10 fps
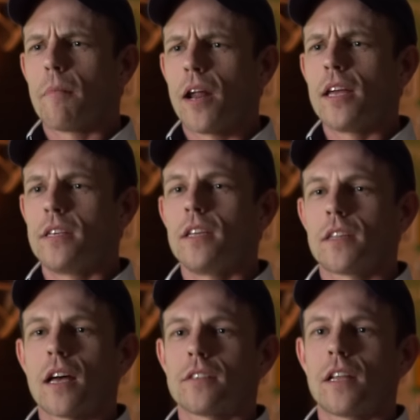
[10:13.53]
about
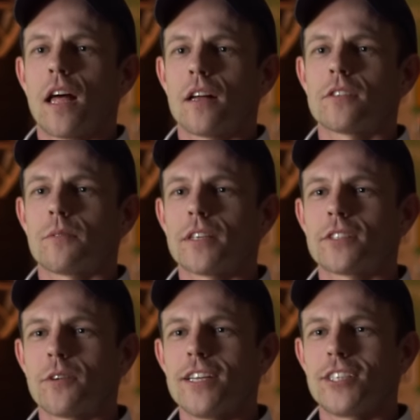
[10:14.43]
$18,000 in the
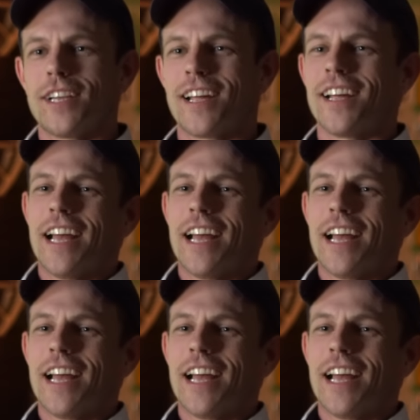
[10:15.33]
restoration.